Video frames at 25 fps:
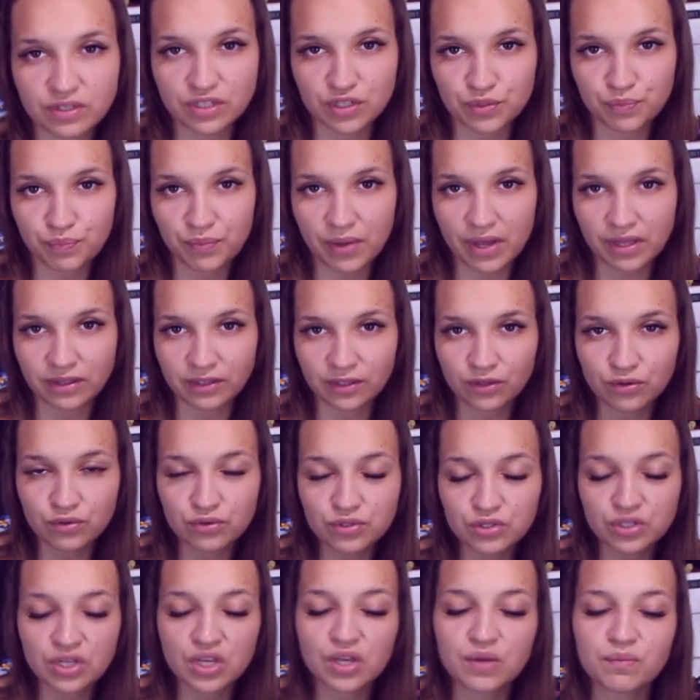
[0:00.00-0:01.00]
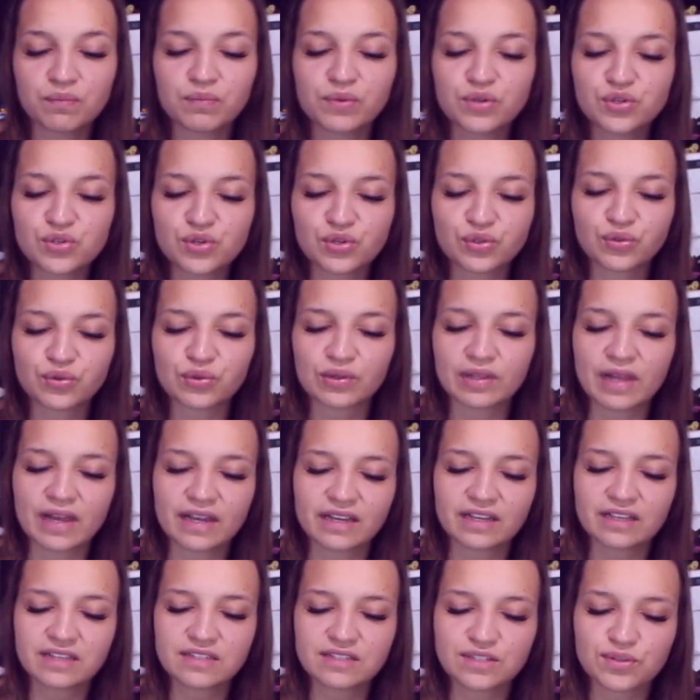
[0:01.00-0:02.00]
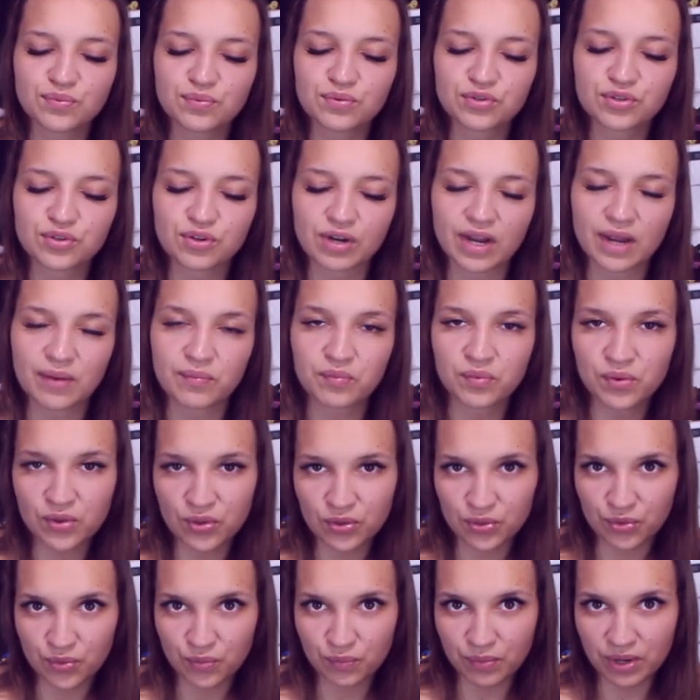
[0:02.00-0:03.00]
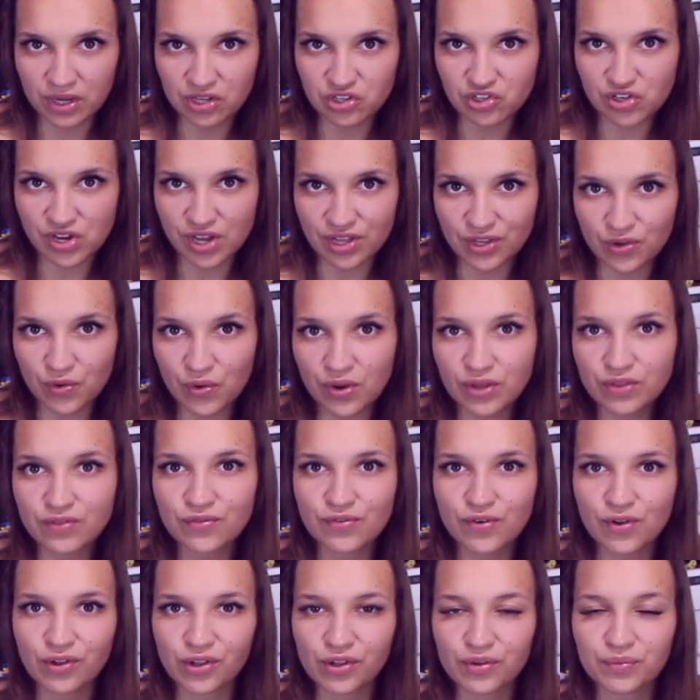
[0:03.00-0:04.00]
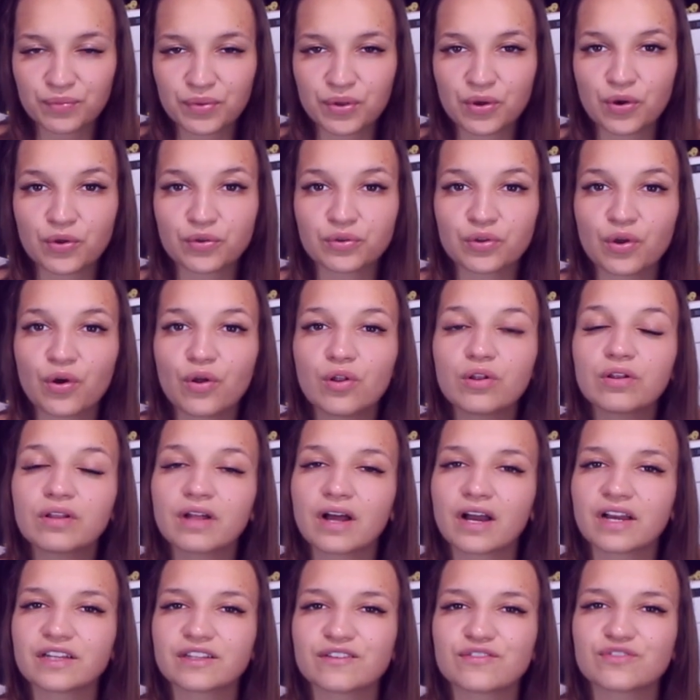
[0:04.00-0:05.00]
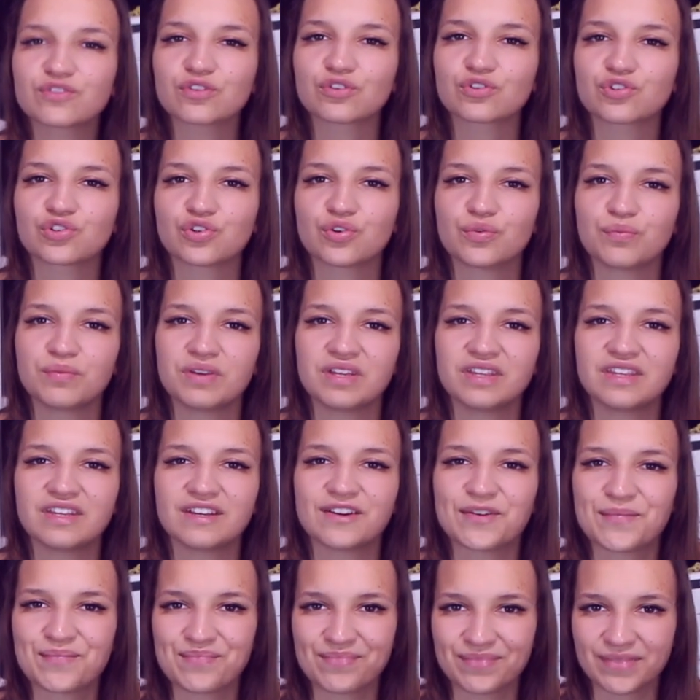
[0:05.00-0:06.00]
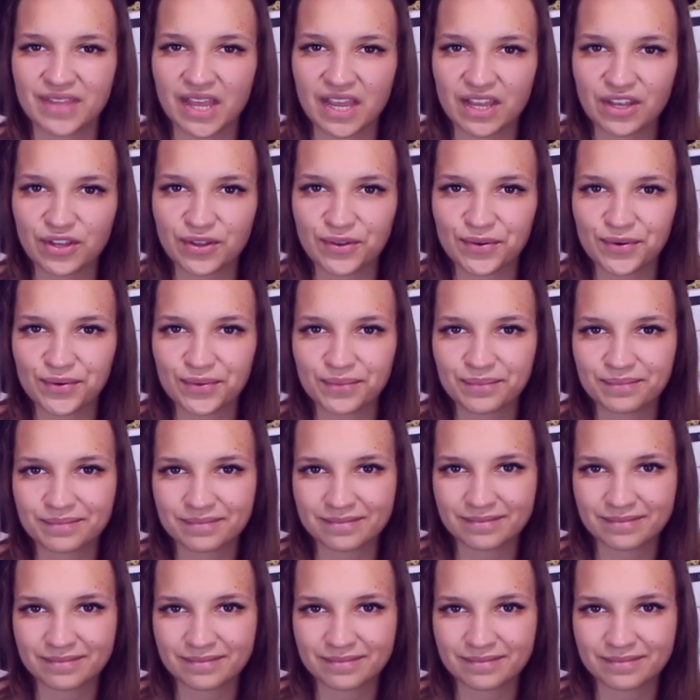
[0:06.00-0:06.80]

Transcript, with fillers: these panels. Be sure to like and subscribe to my channel and follow me on all kind of social media. Thank you.